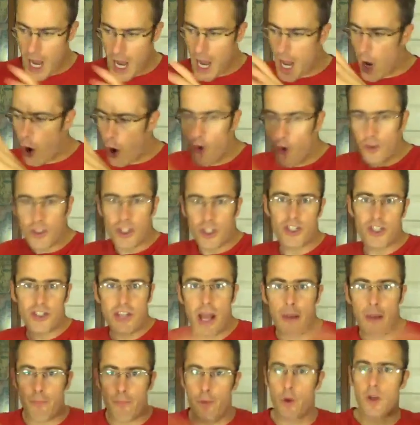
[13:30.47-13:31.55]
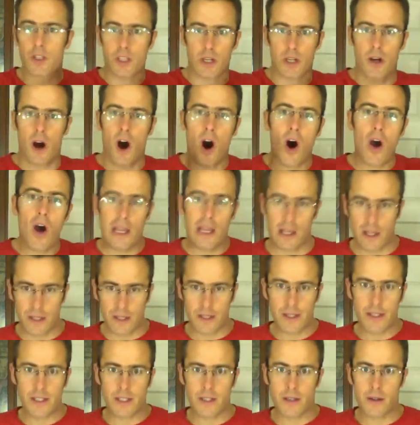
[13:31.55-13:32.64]
on separate
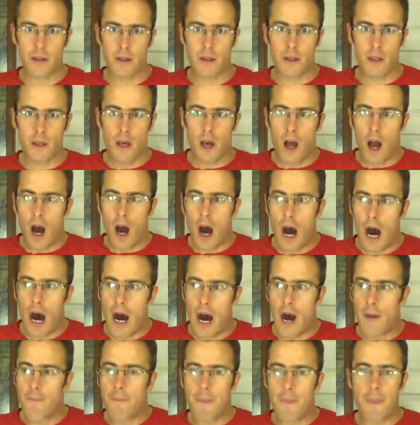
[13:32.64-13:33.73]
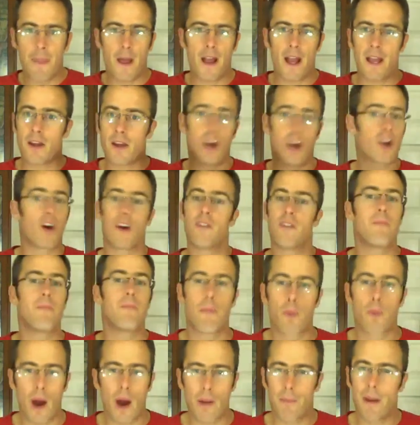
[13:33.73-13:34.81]
islands, I can't even remember
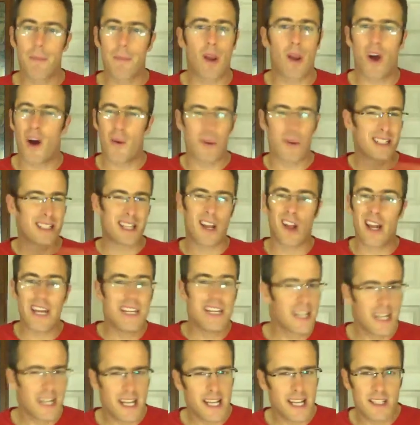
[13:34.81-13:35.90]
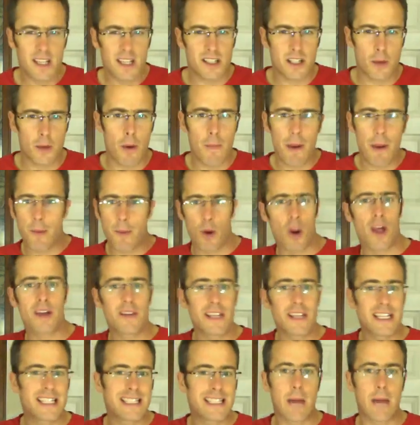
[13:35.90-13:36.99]
where, maybe I want to say like Indonesia somewhere, maybe on like
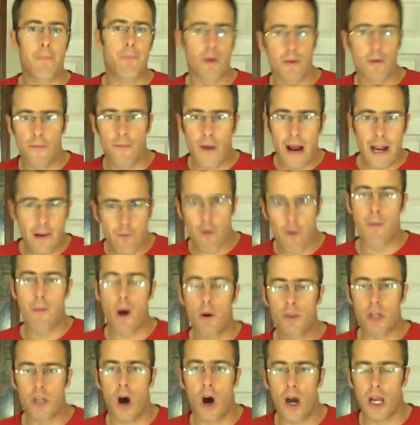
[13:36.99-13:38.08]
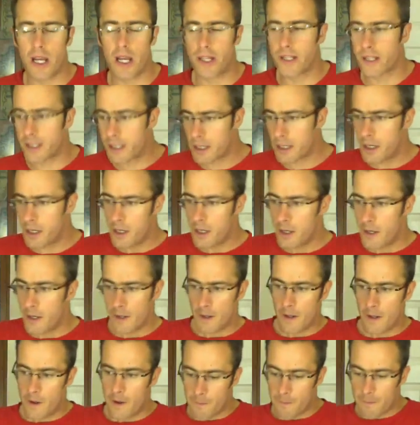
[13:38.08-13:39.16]
these separate, fairly remote islands,
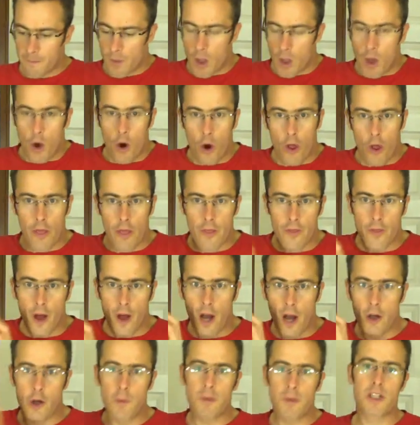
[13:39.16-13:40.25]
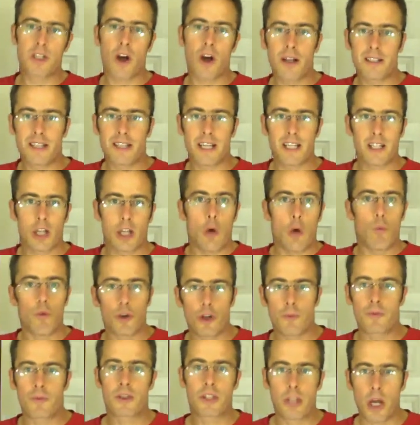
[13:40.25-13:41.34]
a group of scientists would
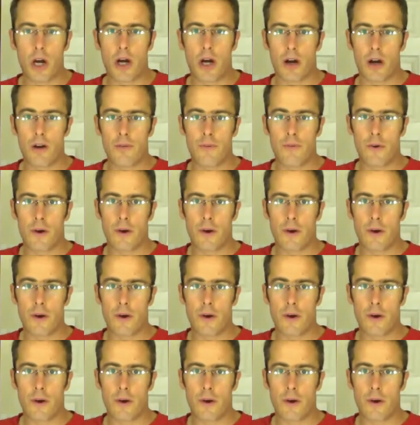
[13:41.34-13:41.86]
observe